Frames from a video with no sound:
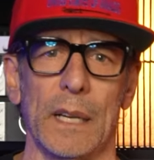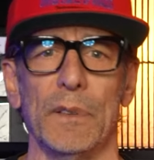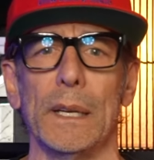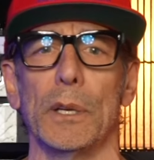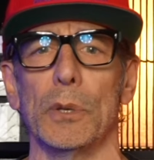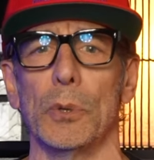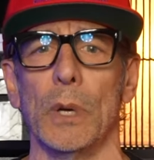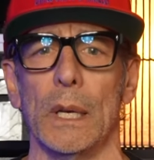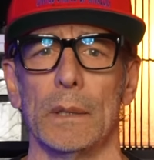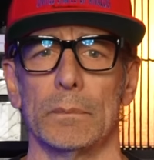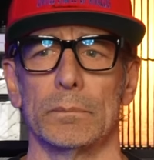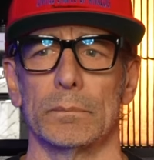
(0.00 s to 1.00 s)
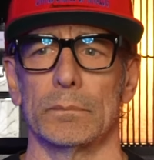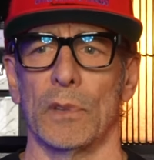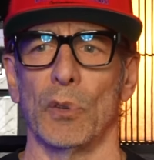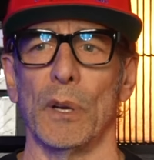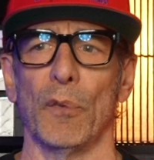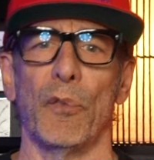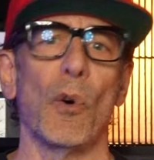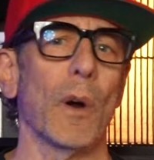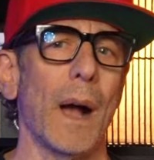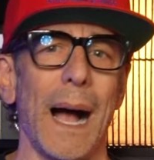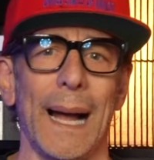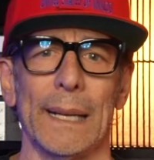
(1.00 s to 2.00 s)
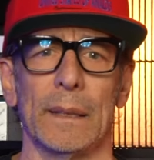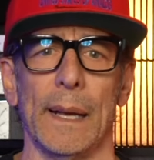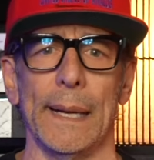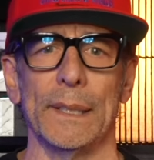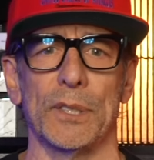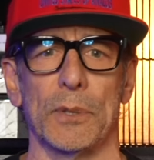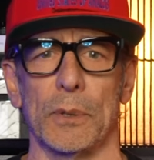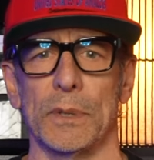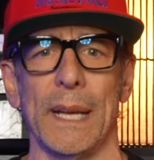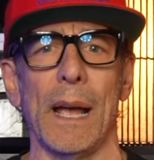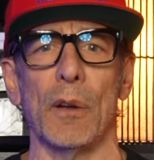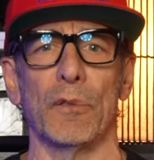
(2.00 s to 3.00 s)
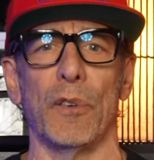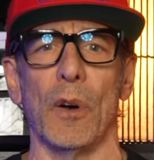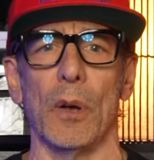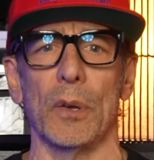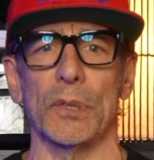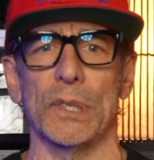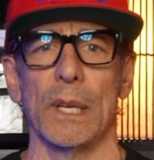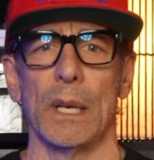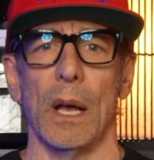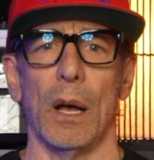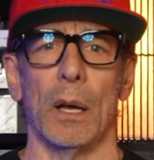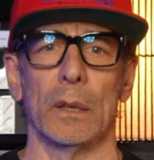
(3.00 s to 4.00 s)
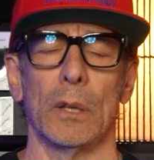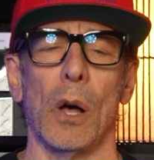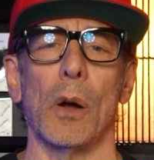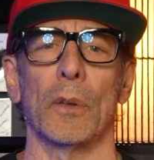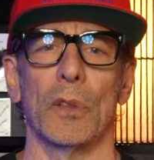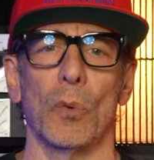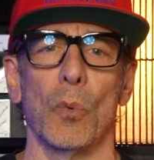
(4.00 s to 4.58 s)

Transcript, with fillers: giving you 3 or 4 highlights or downfalls along the